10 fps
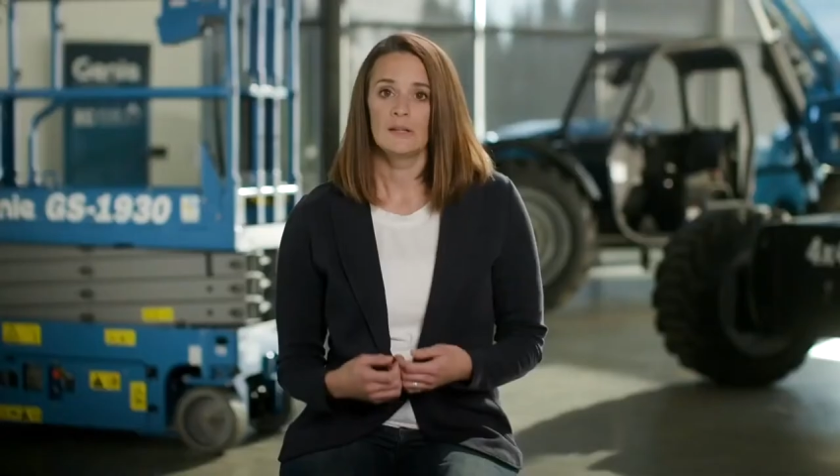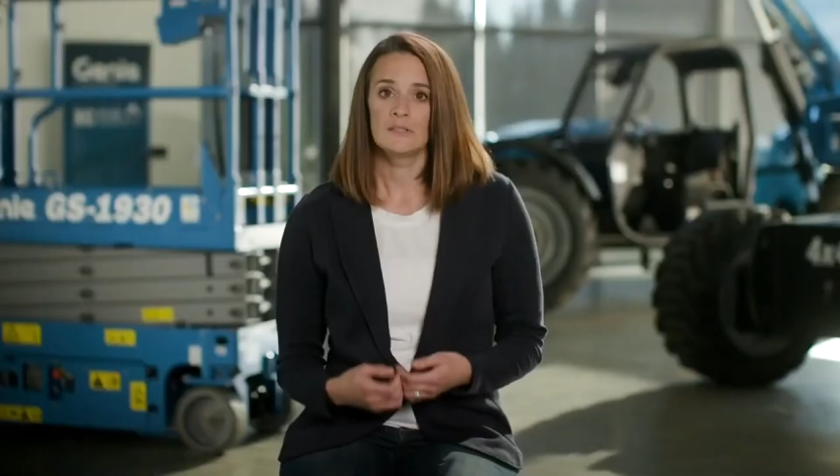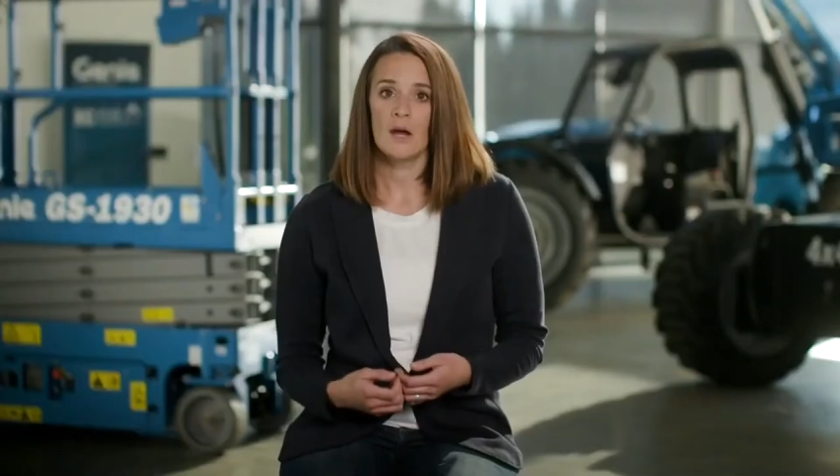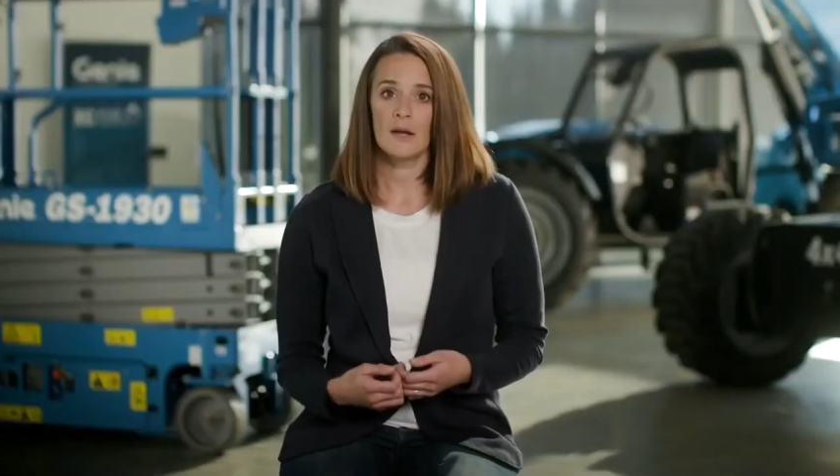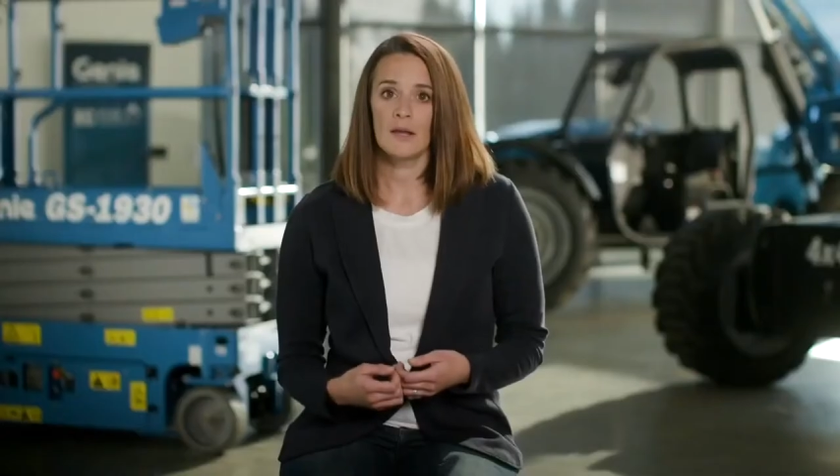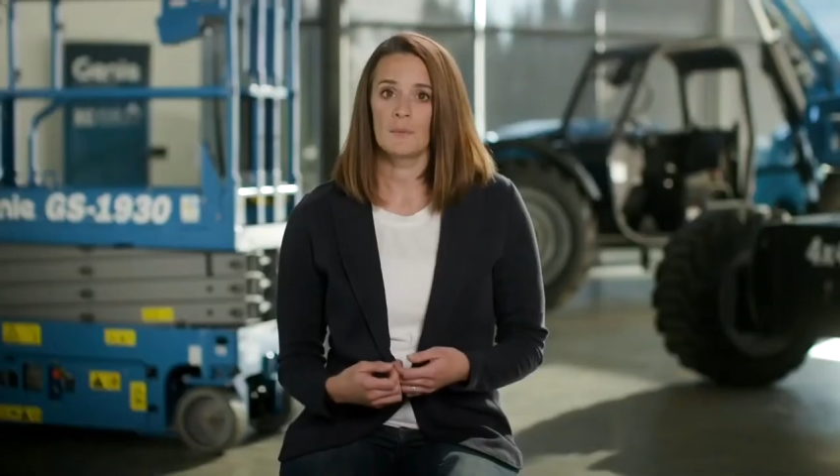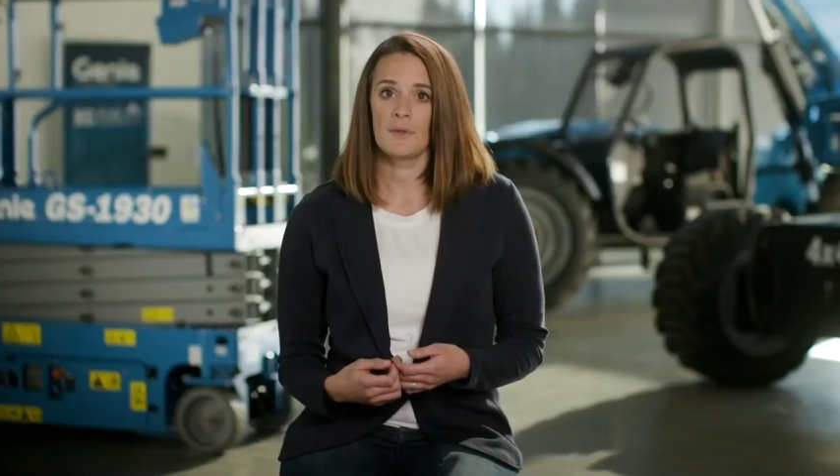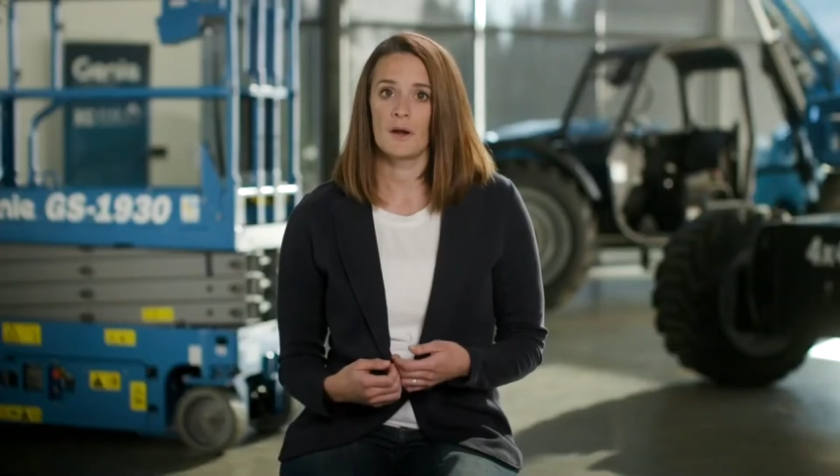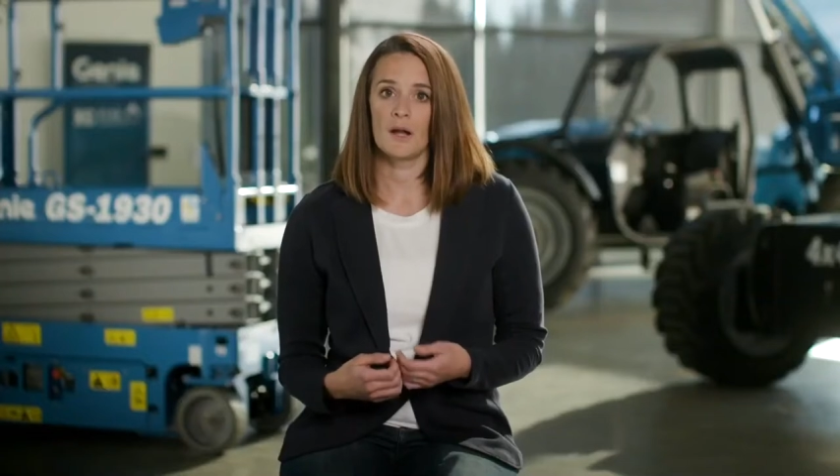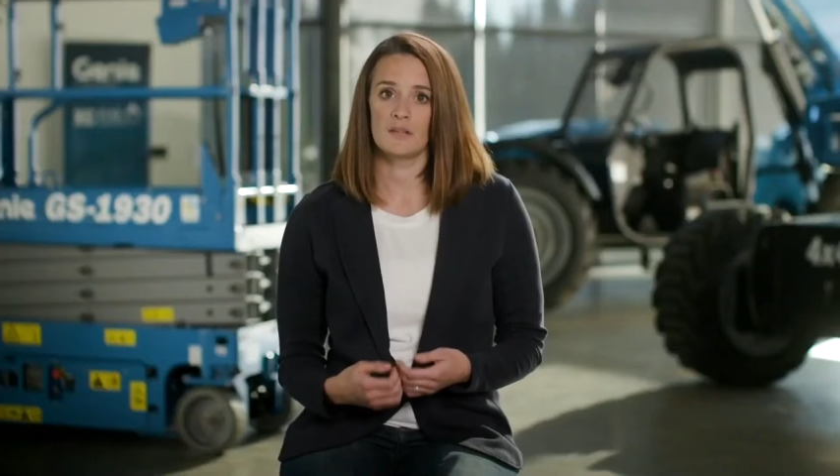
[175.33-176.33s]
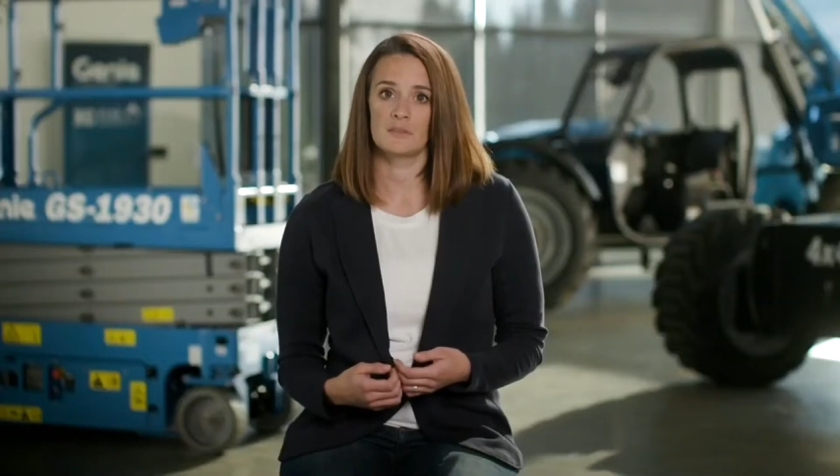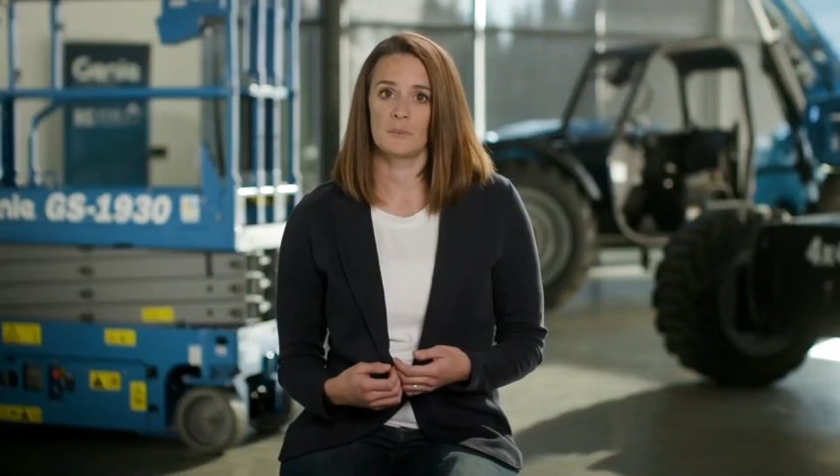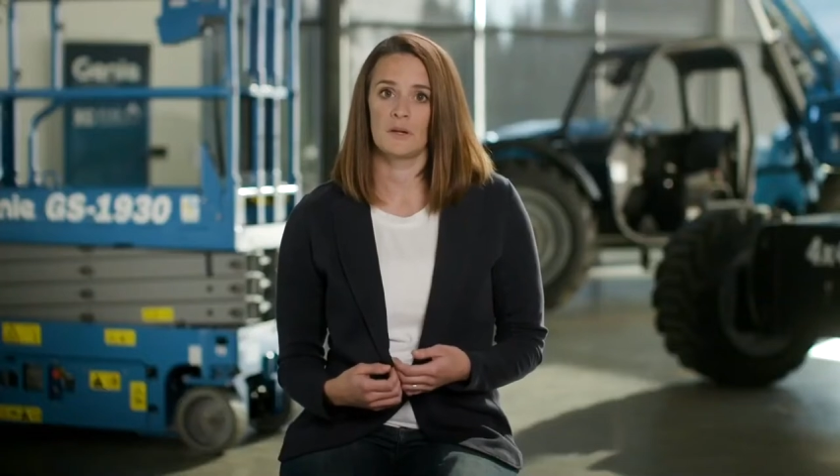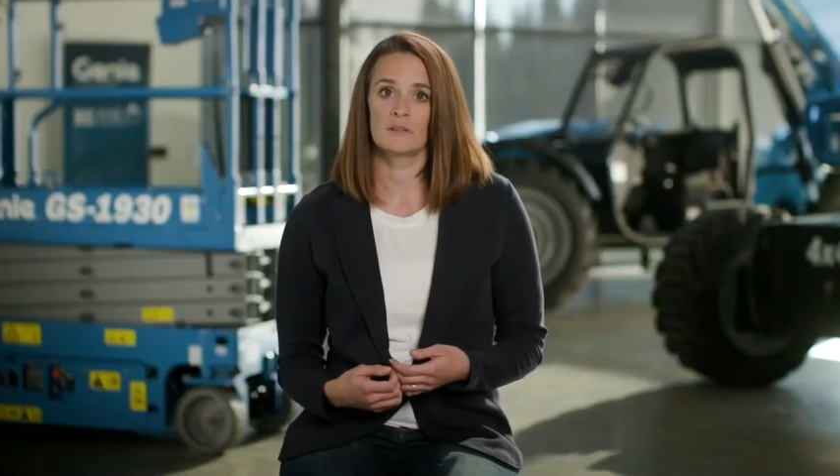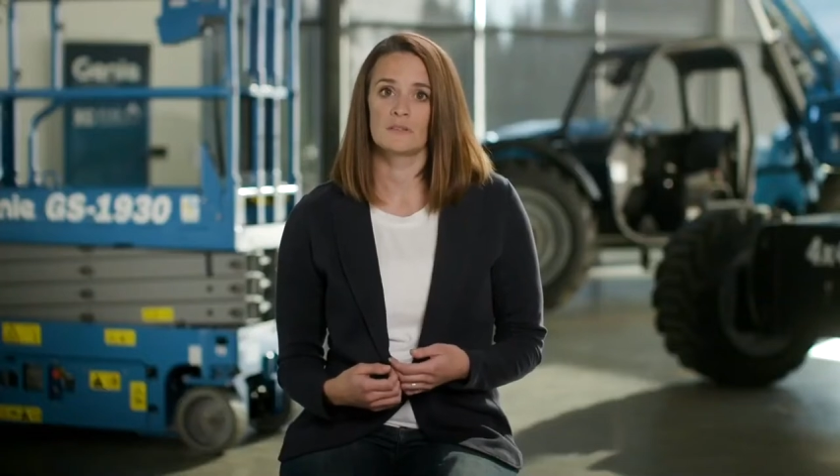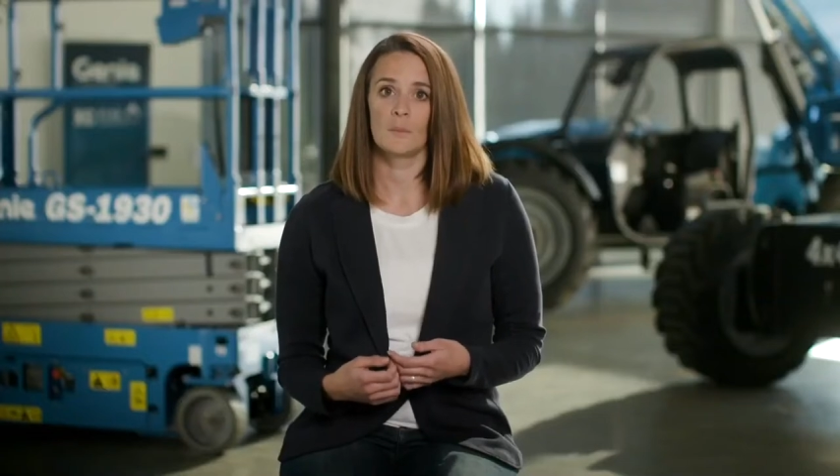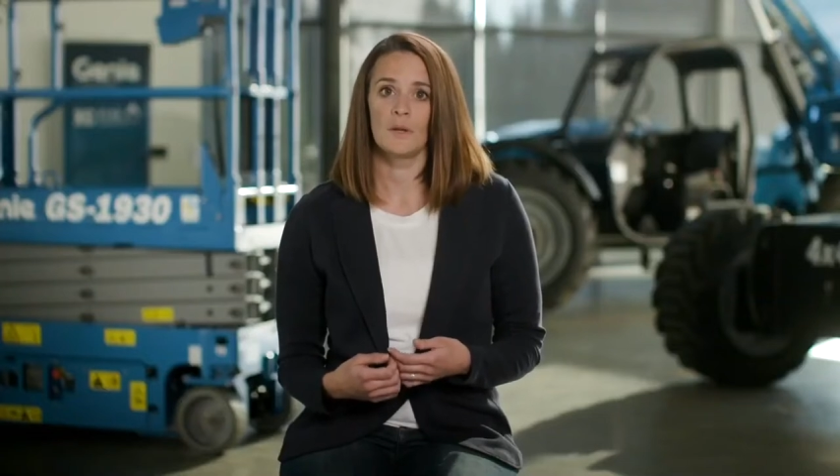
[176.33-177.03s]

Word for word: In talking with our customers,